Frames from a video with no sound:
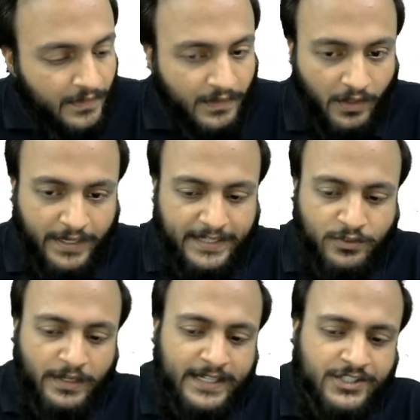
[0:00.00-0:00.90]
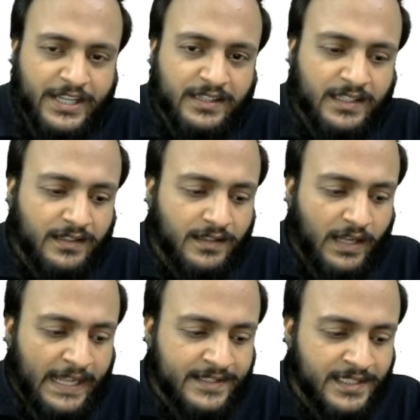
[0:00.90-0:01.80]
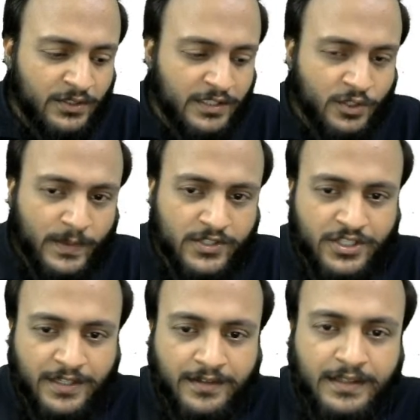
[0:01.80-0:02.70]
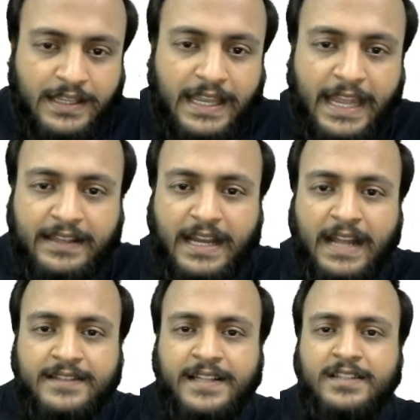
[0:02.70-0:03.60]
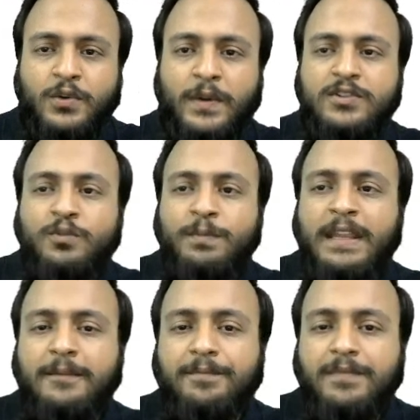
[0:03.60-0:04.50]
All right. So let's check the answer to this question, and answer is going to be